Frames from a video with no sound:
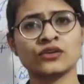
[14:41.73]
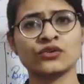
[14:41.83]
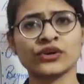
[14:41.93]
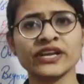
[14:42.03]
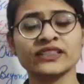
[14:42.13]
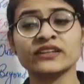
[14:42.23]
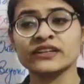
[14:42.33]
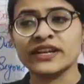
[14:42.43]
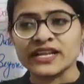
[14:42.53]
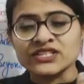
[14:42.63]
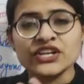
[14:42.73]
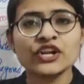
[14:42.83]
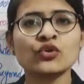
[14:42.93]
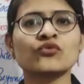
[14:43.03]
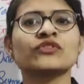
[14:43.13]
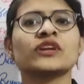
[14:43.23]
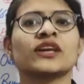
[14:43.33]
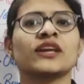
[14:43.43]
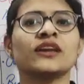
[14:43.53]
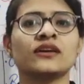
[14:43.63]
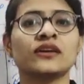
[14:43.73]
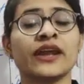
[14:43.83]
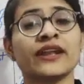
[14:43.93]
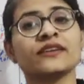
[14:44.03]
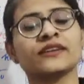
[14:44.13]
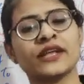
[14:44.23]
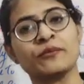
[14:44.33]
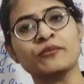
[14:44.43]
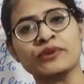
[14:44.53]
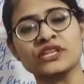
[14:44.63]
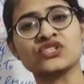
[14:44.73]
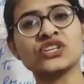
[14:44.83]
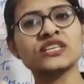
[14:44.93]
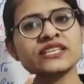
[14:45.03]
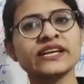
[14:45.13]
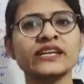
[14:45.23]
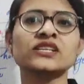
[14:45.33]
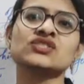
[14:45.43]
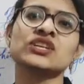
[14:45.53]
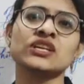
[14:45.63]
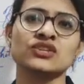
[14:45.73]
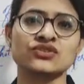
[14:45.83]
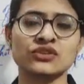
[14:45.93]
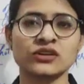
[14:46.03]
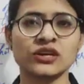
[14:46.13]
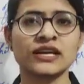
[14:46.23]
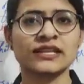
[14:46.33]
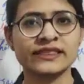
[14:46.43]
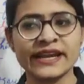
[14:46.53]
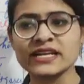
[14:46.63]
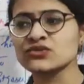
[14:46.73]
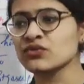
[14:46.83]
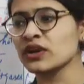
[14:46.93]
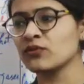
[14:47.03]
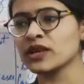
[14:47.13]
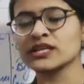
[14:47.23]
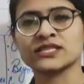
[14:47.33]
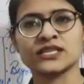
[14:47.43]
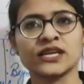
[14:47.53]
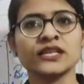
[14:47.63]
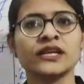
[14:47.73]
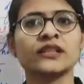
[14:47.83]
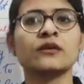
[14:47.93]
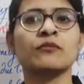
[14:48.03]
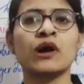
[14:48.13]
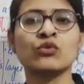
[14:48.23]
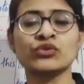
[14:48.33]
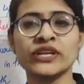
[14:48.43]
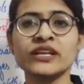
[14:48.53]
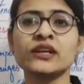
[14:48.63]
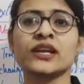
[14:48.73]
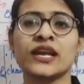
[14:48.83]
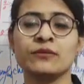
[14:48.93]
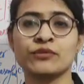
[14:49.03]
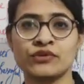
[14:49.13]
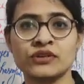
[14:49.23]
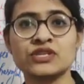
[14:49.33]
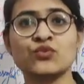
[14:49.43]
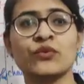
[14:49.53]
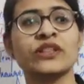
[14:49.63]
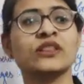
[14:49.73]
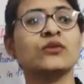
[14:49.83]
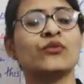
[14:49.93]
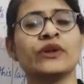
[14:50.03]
okay, the density of the air and the temperature is getting changed. That's why we can say that the mountain climbers, when they